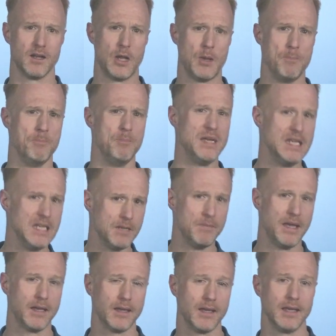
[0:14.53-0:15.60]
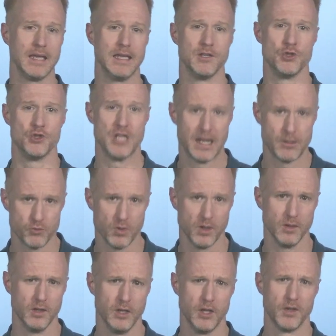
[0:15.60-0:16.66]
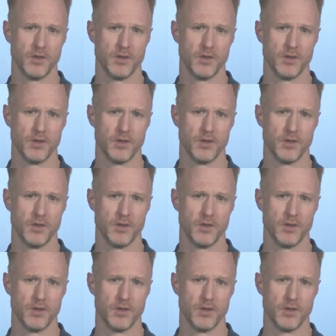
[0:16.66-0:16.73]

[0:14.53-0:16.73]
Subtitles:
meaning making in general.